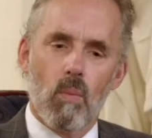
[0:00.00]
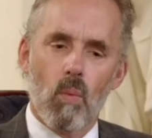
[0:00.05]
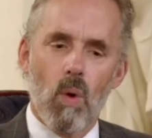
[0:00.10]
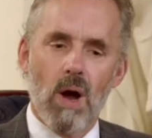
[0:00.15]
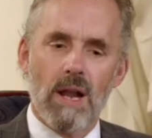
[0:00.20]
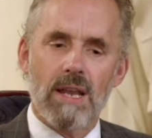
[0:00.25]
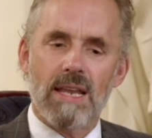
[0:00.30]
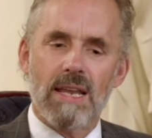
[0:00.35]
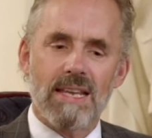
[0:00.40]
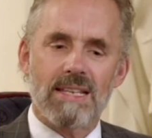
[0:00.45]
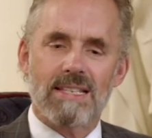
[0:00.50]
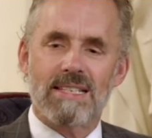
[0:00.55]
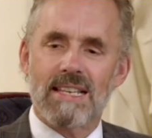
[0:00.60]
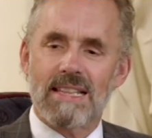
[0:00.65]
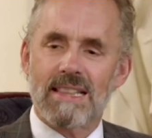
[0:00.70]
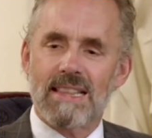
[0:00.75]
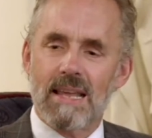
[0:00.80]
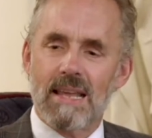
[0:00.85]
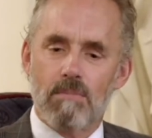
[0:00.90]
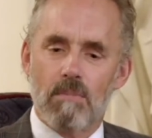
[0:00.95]
what is
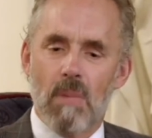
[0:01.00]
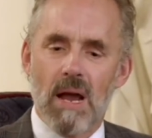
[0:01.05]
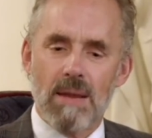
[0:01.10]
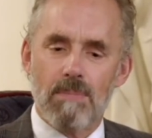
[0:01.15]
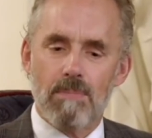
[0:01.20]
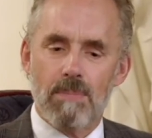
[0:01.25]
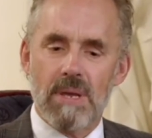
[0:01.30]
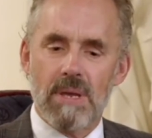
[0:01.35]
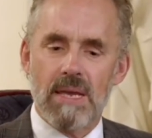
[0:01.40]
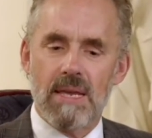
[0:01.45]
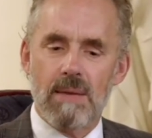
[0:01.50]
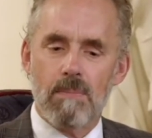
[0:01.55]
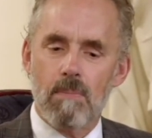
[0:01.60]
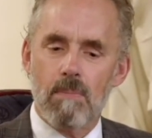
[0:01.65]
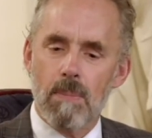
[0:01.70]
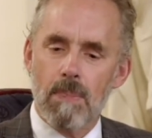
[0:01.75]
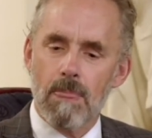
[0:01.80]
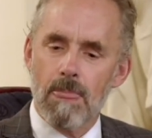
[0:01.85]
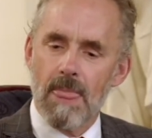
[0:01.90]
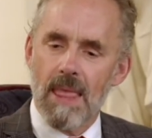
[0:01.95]
it that might be
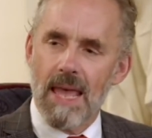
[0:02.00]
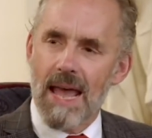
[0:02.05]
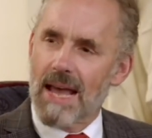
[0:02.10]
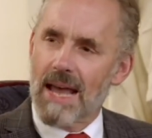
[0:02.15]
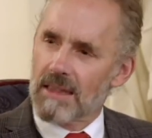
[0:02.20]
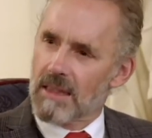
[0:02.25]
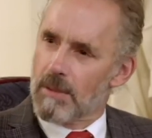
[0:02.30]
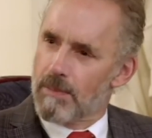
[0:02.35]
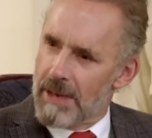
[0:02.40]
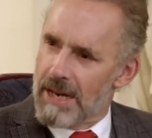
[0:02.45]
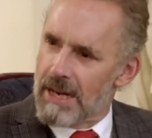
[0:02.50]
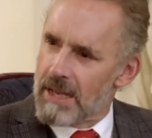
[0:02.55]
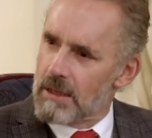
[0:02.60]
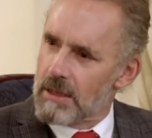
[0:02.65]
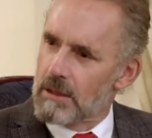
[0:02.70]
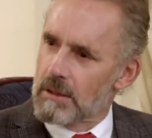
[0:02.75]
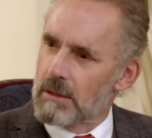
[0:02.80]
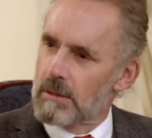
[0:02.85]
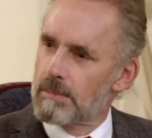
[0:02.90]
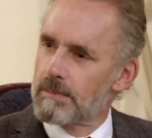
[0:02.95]
at the
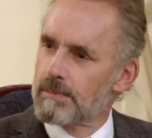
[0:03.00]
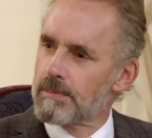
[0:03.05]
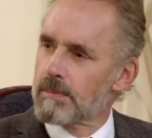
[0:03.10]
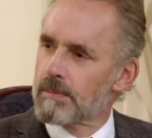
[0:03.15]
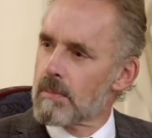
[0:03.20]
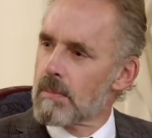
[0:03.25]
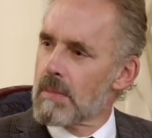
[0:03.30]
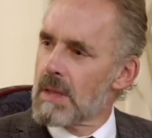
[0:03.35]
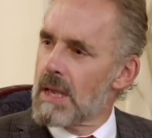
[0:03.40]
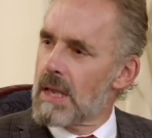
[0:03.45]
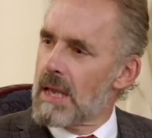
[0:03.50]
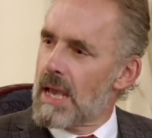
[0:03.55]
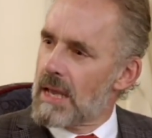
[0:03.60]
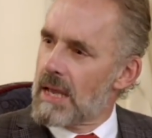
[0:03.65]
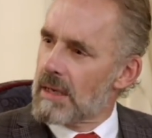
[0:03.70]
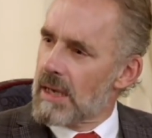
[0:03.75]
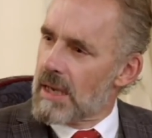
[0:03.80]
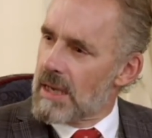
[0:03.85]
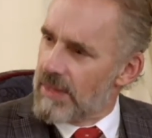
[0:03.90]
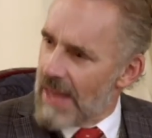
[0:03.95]
pinnacle?
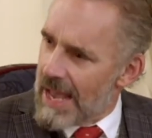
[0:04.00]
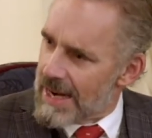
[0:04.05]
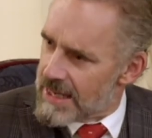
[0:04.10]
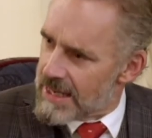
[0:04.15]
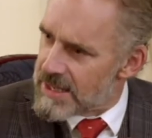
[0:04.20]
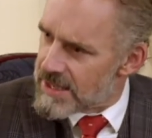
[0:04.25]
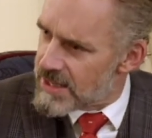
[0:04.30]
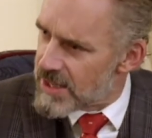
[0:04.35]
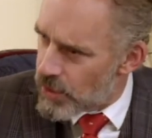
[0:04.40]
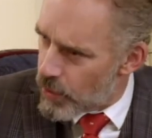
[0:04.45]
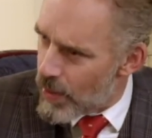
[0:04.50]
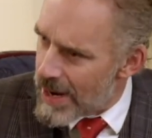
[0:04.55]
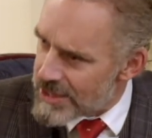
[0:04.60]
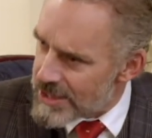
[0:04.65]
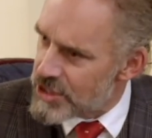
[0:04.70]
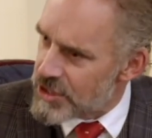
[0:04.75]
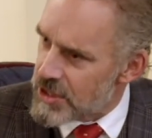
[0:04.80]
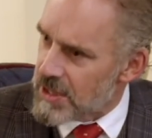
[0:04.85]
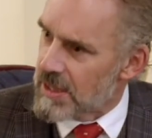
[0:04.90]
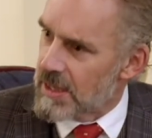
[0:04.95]
And, and that is the
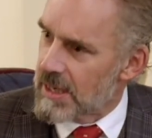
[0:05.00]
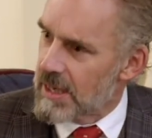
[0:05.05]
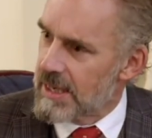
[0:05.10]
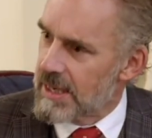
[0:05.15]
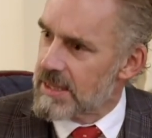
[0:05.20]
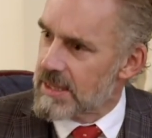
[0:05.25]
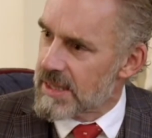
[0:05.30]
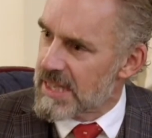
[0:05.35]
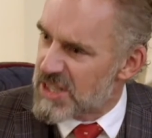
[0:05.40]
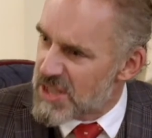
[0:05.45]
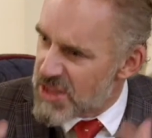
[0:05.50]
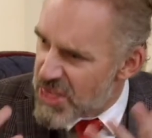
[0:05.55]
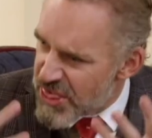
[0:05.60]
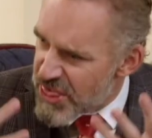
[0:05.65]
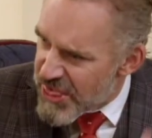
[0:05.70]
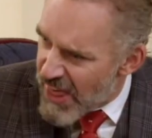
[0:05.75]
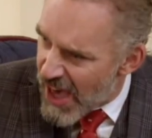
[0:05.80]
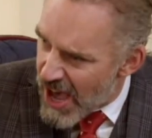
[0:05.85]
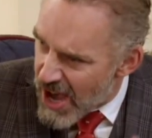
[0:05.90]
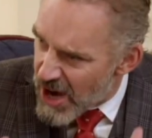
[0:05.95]
question. It's, it's
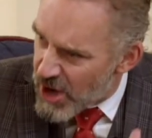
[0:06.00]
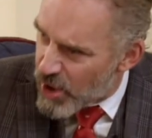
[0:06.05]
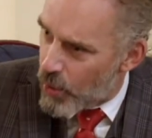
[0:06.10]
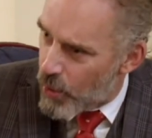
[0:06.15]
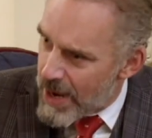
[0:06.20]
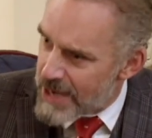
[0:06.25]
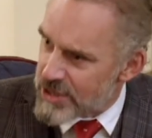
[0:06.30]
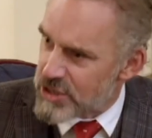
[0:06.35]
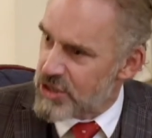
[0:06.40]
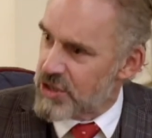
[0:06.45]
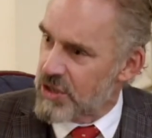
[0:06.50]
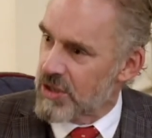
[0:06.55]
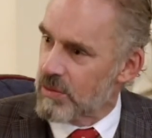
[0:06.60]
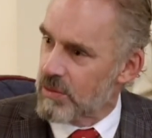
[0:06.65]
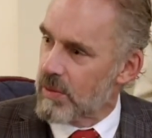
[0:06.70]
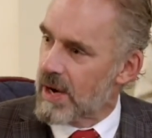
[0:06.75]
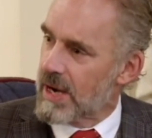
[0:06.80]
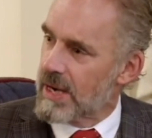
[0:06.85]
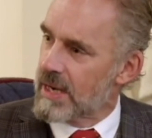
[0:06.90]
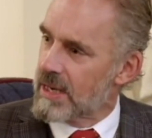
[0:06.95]
the question,
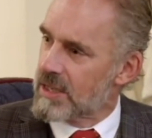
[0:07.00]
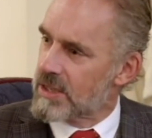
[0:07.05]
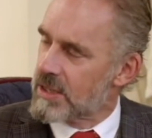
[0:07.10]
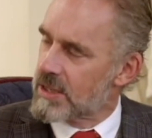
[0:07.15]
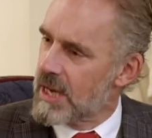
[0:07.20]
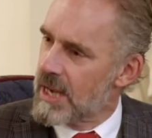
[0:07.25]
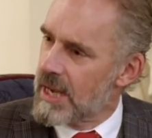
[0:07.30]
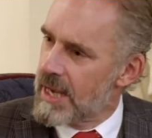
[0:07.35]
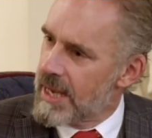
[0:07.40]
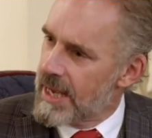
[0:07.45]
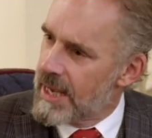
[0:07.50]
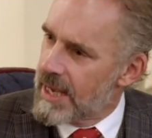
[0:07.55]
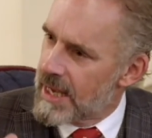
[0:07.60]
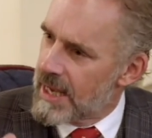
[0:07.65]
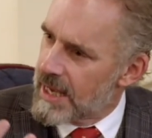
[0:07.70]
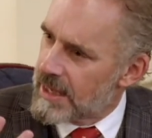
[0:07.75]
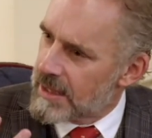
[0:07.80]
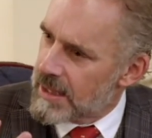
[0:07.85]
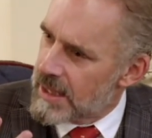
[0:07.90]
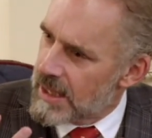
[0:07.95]
right? It's,
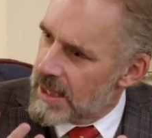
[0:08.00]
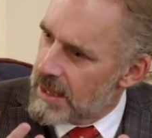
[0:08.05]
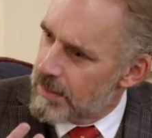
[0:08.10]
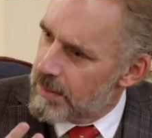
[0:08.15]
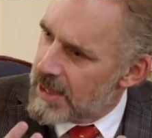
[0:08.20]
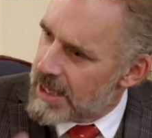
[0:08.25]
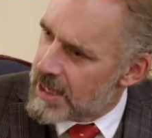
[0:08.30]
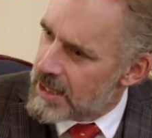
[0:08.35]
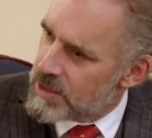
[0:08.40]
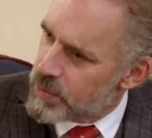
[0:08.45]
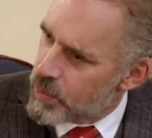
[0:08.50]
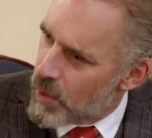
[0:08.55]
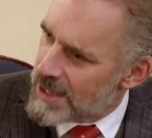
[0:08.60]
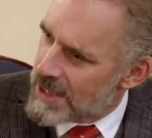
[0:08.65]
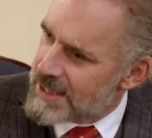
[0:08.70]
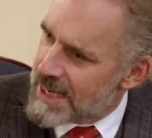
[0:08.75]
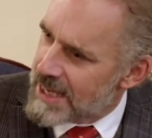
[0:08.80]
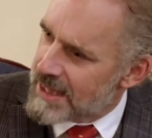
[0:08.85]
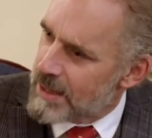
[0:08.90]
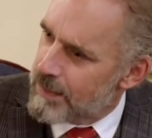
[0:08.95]
it, because
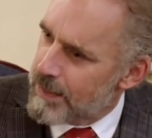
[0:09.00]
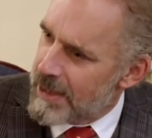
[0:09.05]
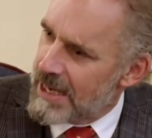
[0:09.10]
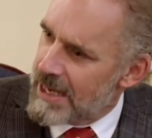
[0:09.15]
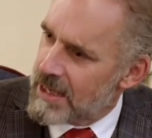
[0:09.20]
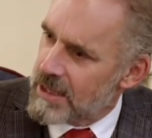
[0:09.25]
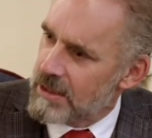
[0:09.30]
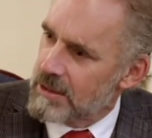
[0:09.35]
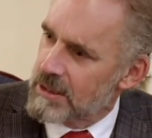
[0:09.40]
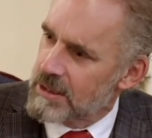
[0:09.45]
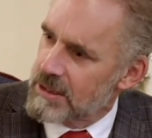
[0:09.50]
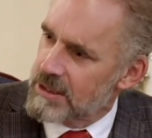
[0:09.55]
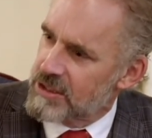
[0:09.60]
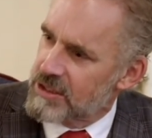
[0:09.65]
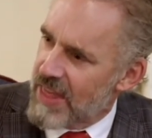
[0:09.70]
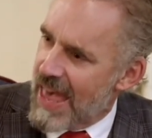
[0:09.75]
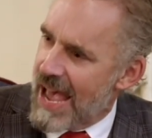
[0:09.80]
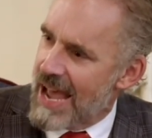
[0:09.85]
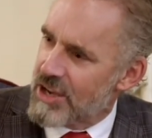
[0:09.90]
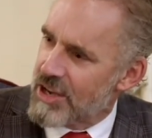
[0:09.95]
what's at the pinnacle is
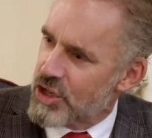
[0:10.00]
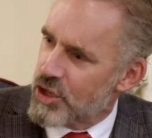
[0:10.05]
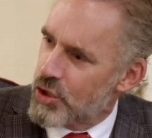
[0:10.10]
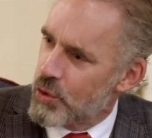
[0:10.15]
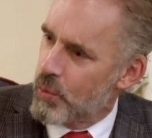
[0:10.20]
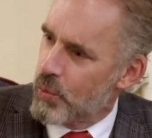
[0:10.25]
that to